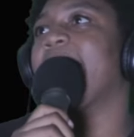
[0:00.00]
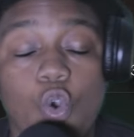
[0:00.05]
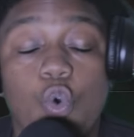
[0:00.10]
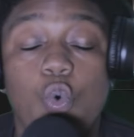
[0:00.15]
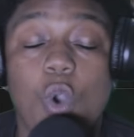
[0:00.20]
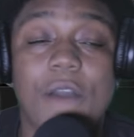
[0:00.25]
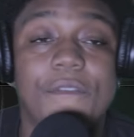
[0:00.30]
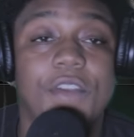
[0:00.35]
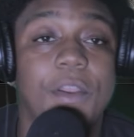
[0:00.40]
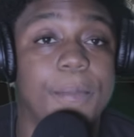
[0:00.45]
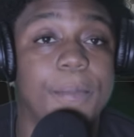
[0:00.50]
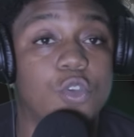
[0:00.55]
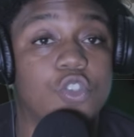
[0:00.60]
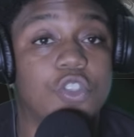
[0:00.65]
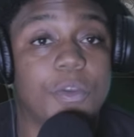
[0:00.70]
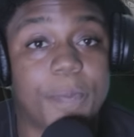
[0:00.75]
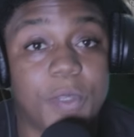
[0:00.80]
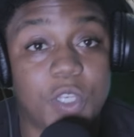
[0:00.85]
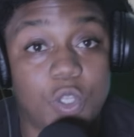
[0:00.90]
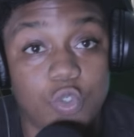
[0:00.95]
Whoever the
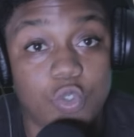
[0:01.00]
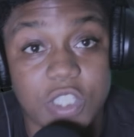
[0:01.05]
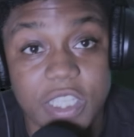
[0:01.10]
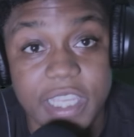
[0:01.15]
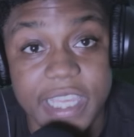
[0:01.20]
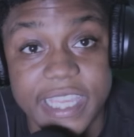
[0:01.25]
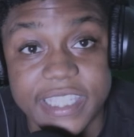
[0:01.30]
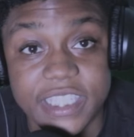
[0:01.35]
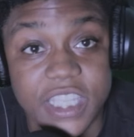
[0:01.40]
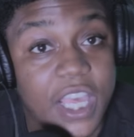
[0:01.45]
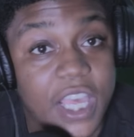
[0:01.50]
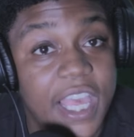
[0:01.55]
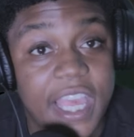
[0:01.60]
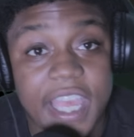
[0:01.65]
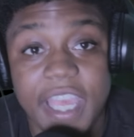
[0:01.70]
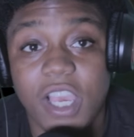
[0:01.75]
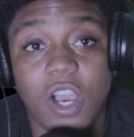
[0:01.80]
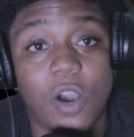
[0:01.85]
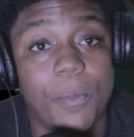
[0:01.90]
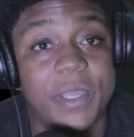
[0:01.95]
music producer is,
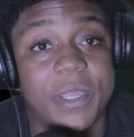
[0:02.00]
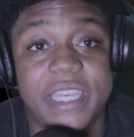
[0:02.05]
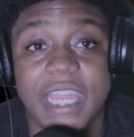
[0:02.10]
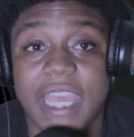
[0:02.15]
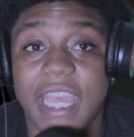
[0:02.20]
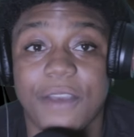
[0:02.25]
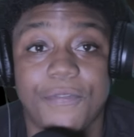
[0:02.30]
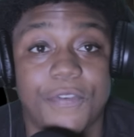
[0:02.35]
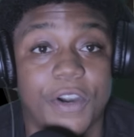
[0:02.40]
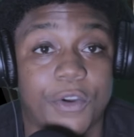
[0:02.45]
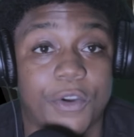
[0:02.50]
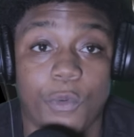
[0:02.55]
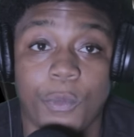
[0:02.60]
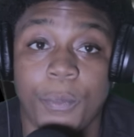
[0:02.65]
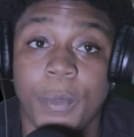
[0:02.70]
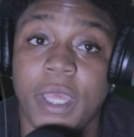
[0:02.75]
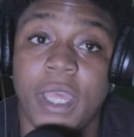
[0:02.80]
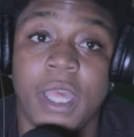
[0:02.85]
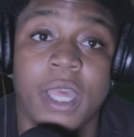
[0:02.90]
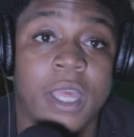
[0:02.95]
he gonna be dead fucking with
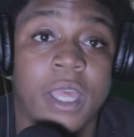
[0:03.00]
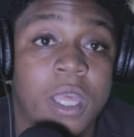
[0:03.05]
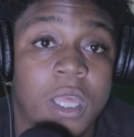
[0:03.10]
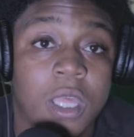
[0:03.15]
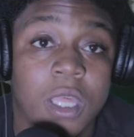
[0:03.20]
me.